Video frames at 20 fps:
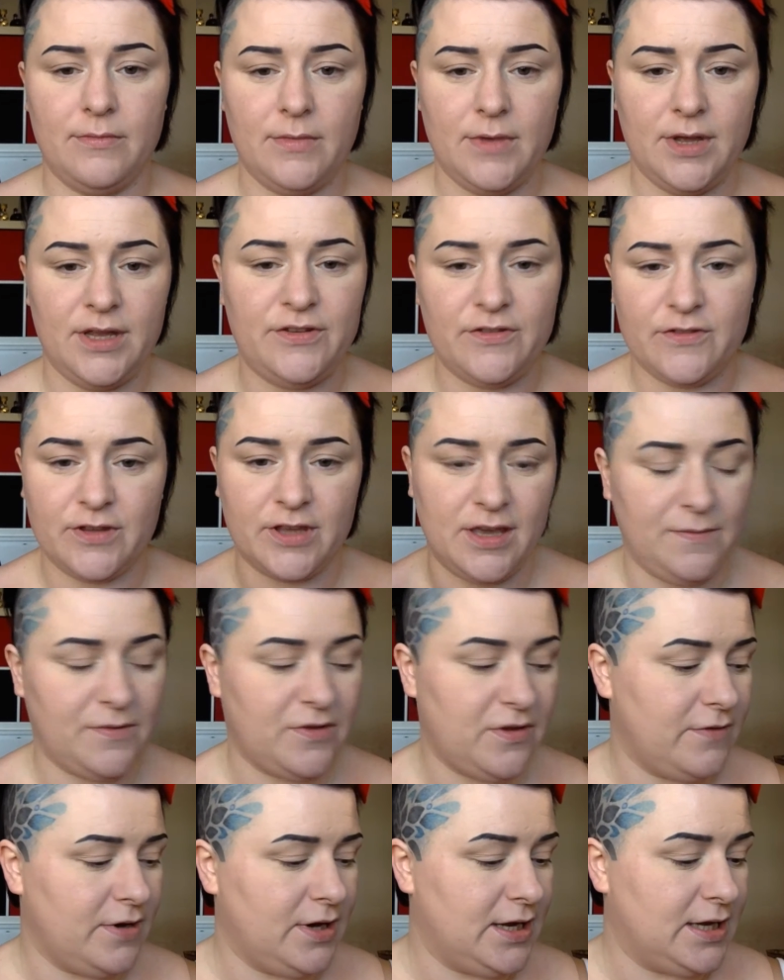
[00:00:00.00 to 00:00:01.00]
It just
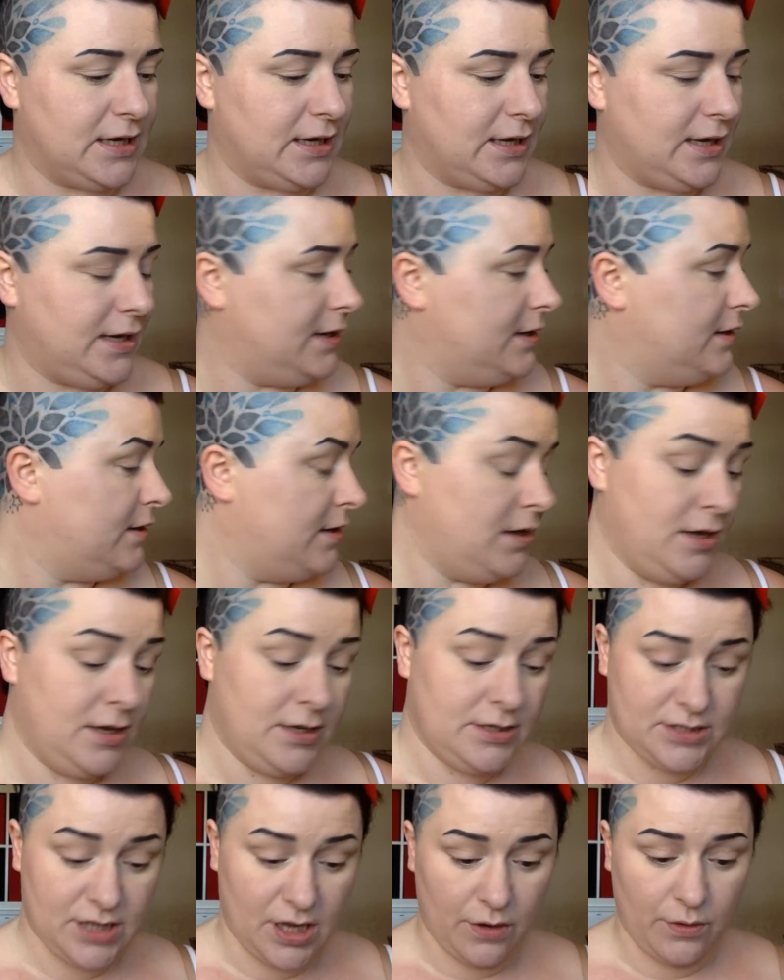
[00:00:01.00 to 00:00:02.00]
keeps it really clean.
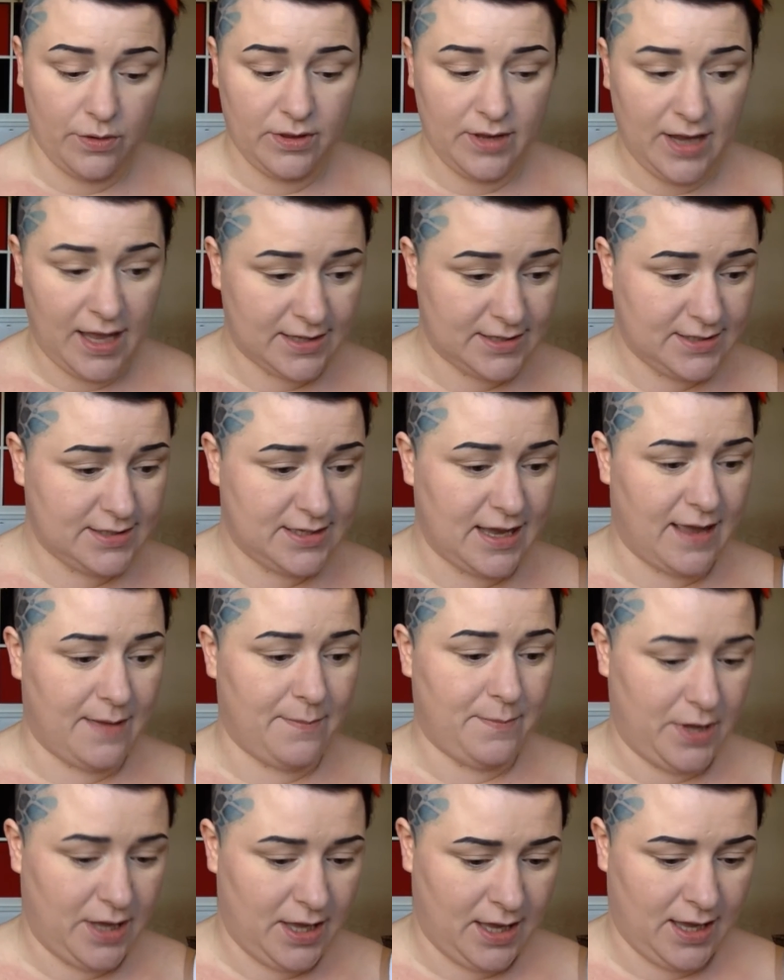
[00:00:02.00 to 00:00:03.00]
So next step
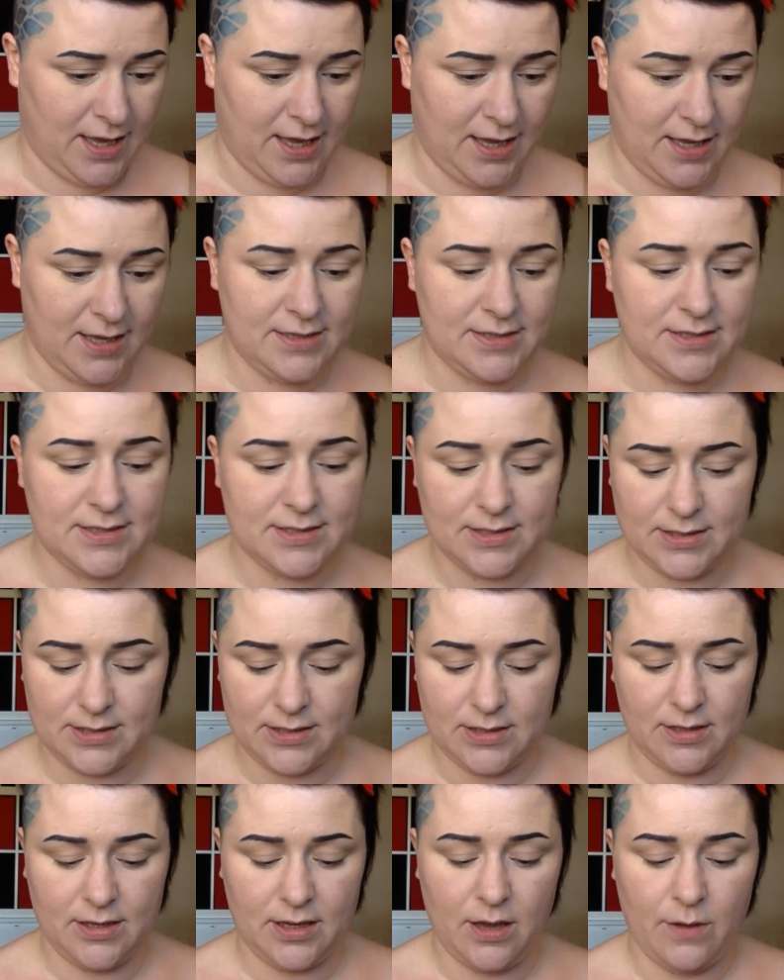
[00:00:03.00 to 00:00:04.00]
is
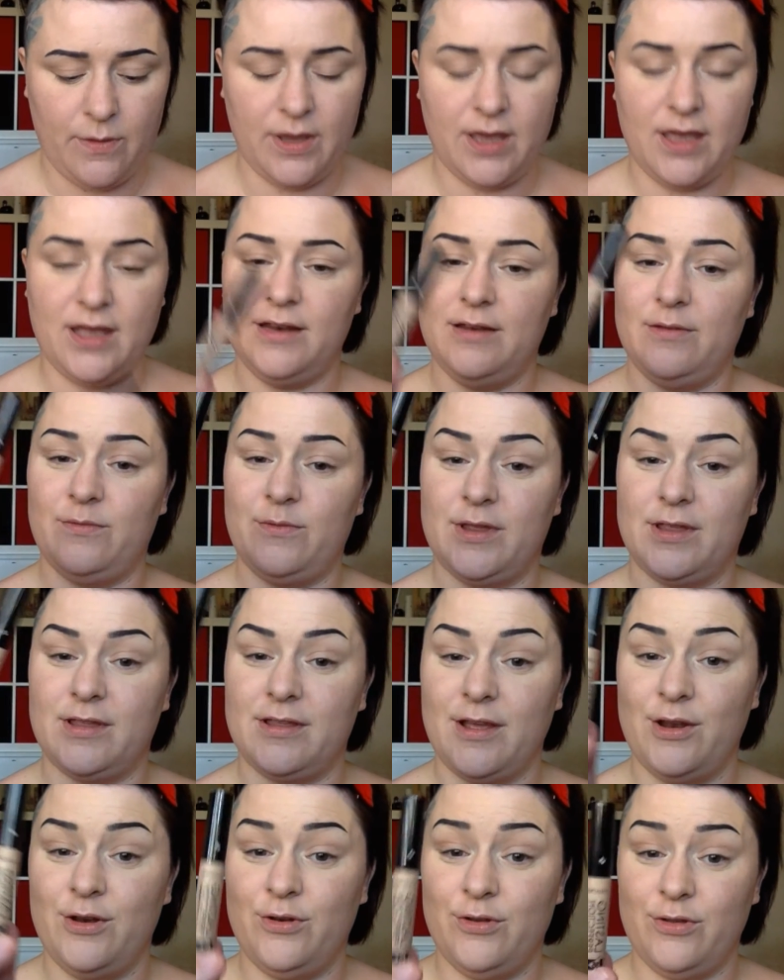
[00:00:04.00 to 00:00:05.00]
going in with
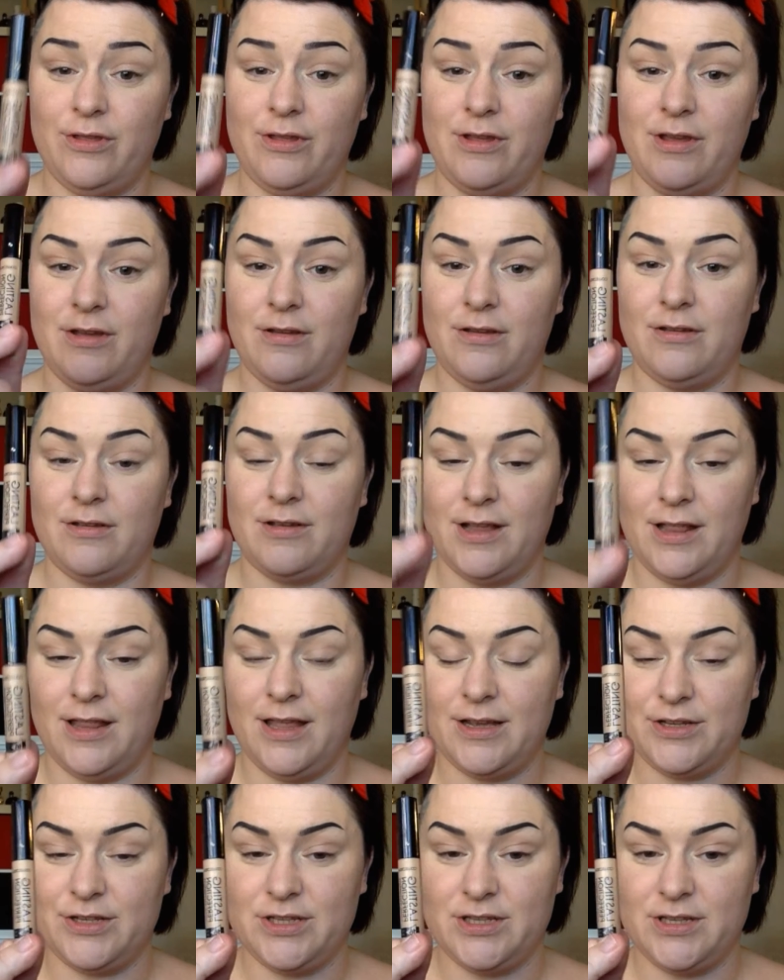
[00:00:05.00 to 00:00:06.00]
another
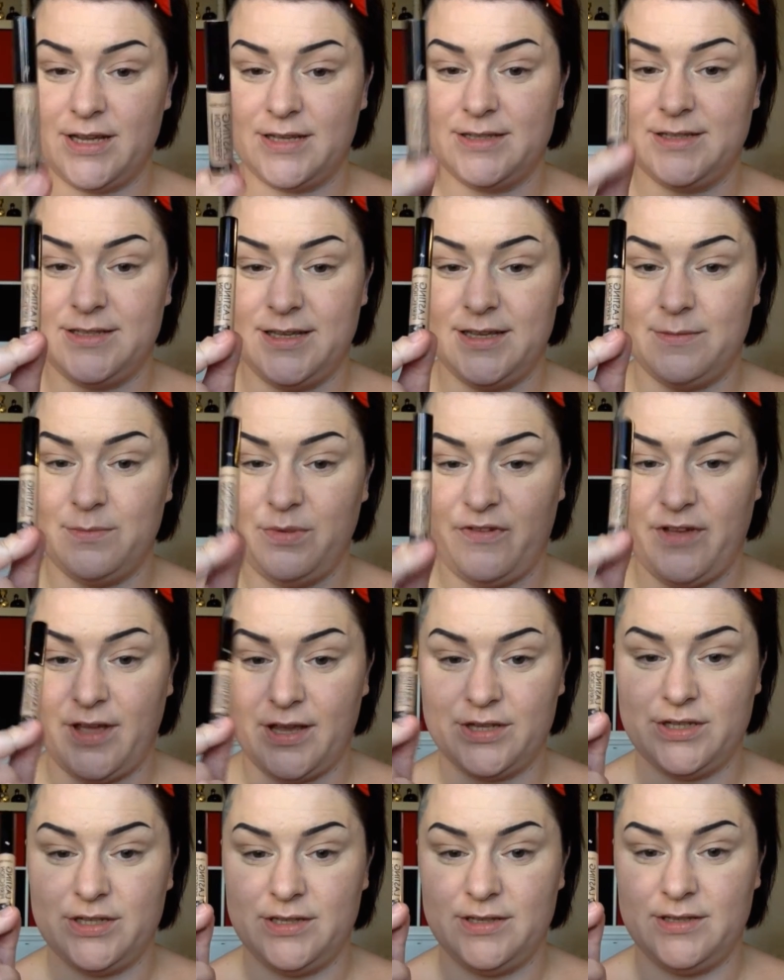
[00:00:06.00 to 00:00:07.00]
collection Last
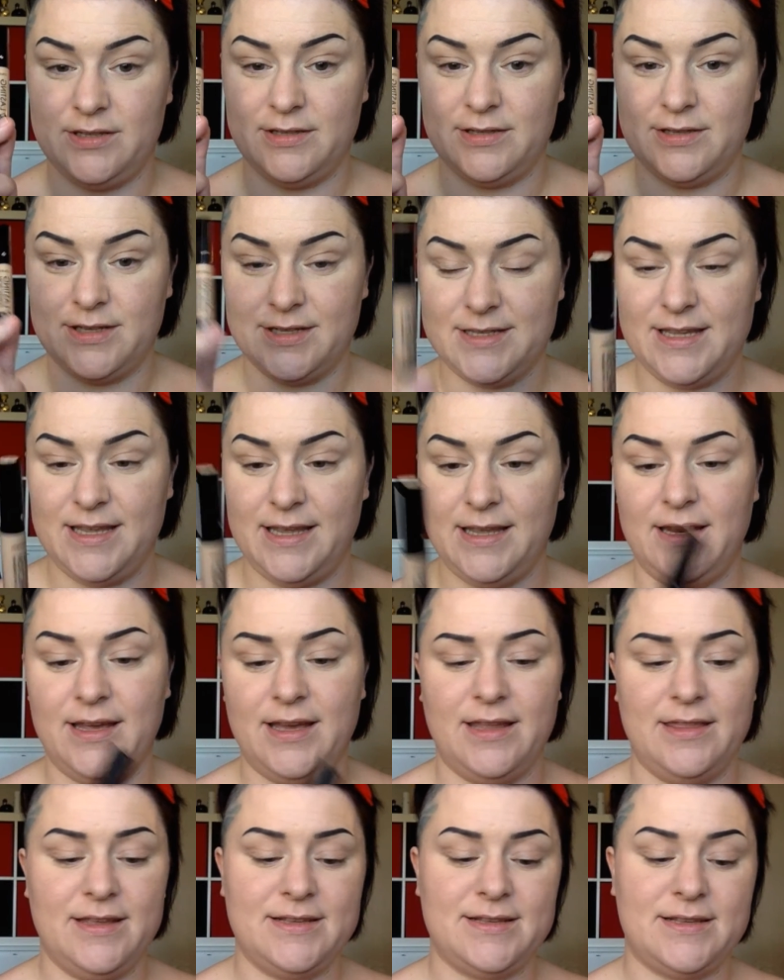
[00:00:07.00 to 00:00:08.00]
Imperfection concealer,
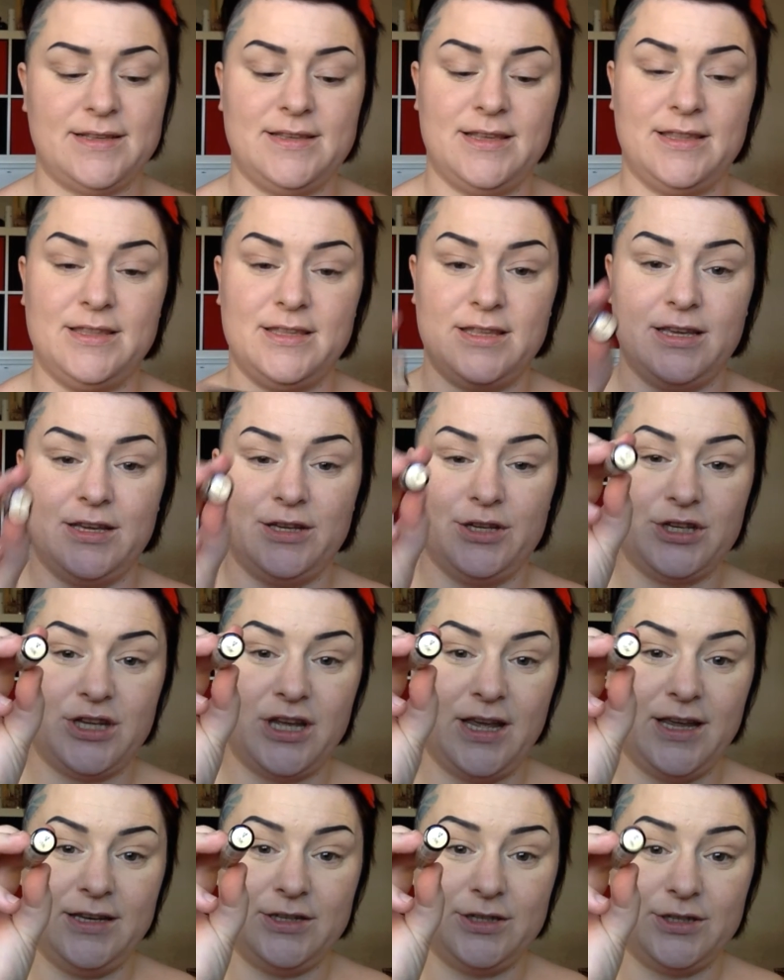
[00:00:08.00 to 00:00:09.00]
and this is in the
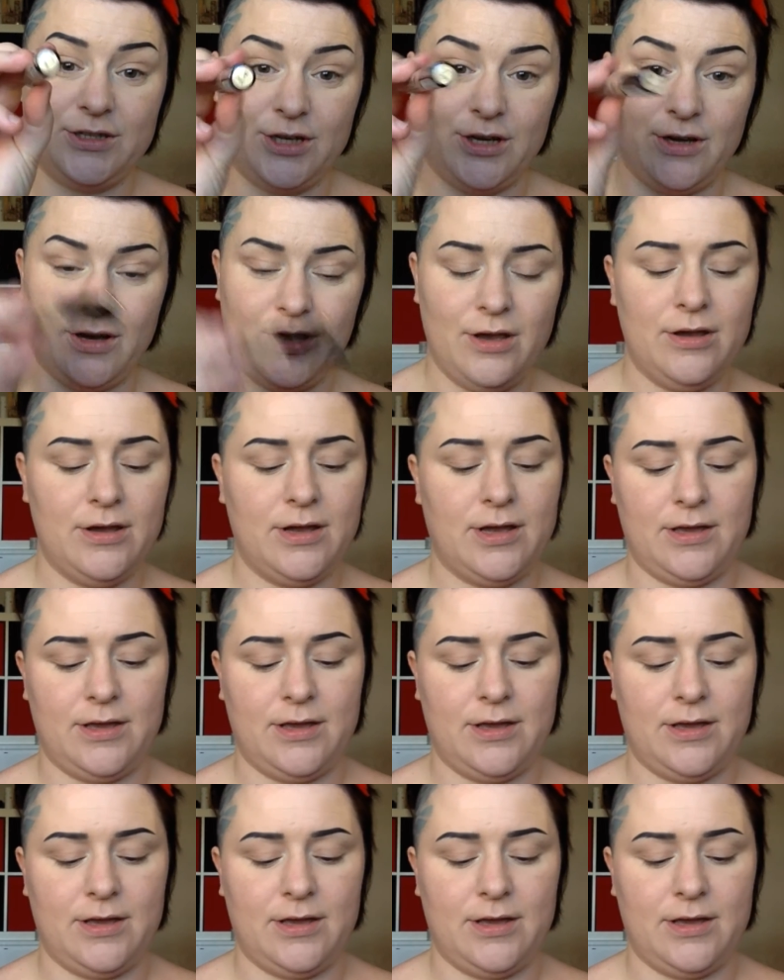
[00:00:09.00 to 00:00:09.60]
shade Dark.